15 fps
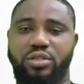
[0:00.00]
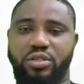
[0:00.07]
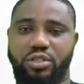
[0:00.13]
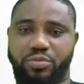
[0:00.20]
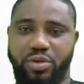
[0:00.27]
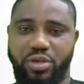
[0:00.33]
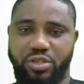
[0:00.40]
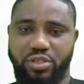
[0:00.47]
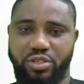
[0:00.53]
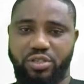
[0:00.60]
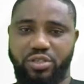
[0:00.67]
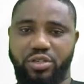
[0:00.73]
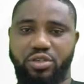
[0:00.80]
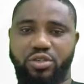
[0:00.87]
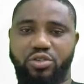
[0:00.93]
the species.
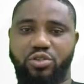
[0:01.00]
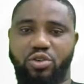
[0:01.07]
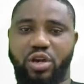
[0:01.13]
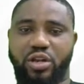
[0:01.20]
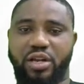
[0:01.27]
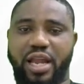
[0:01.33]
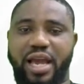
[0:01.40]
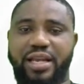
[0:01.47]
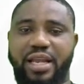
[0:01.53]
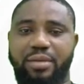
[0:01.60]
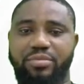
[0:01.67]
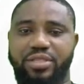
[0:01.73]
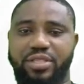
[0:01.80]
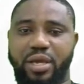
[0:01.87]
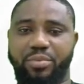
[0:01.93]
So you underline
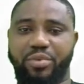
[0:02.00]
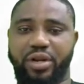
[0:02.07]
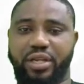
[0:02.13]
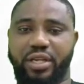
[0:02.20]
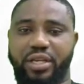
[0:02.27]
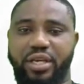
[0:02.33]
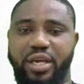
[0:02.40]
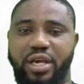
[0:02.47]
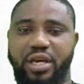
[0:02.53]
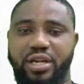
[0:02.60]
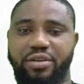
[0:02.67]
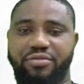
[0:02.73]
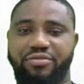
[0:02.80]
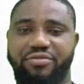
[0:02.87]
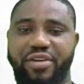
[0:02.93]
them separately.
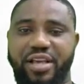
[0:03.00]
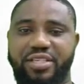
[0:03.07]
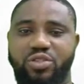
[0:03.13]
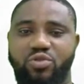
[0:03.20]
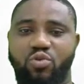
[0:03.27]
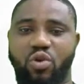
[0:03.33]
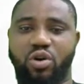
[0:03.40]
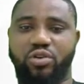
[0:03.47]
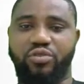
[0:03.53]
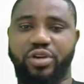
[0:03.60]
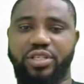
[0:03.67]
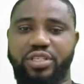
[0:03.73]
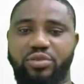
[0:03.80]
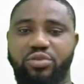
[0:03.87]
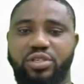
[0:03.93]
The first one
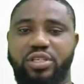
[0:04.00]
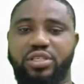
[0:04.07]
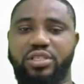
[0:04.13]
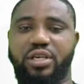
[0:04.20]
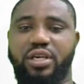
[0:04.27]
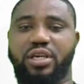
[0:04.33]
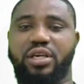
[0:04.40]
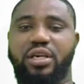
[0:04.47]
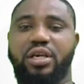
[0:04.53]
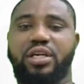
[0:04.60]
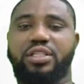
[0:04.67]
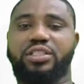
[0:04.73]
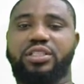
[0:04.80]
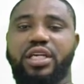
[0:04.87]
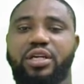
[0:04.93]
written, which is the
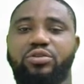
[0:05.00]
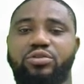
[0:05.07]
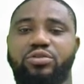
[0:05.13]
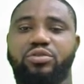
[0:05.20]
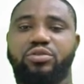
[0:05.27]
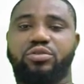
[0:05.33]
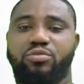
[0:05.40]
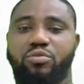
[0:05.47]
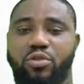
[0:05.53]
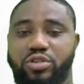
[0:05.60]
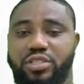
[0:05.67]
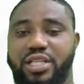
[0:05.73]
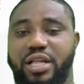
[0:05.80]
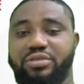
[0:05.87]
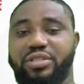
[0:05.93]
genus,
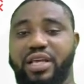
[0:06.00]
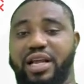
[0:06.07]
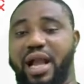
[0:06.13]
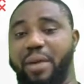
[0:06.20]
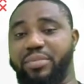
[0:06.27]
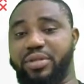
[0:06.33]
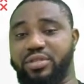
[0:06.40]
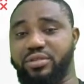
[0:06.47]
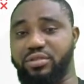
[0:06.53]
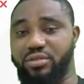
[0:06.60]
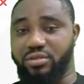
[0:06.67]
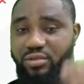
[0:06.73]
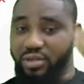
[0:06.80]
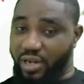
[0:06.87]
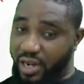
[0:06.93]
must start with a
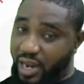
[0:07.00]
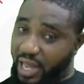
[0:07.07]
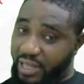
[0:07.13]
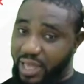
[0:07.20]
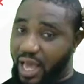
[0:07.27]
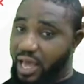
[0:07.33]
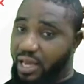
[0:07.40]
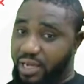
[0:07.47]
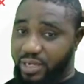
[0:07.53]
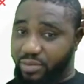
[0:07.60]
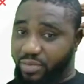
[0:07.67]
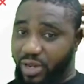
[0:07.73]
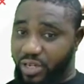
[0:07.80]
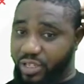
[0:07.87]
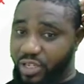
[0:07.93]
capital letter.
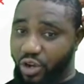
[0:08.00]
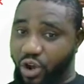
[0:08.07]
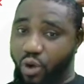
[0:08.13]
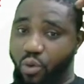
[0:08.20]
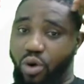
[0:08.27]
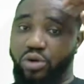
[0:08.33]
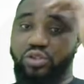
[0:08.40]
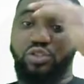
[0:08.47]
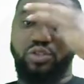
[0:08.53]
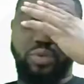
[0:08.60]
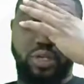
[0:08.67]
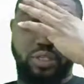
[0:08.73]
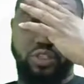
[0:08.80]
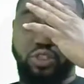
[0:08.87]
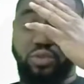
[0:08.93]
Then the second one should
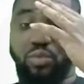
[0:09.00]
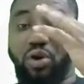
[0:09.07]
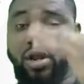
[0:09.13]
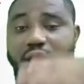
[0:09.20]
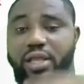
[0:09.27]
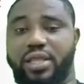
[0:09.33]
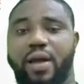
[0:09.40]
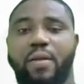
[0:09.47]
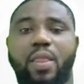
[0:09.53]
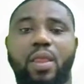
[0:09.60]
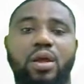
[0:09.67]
be in small letter.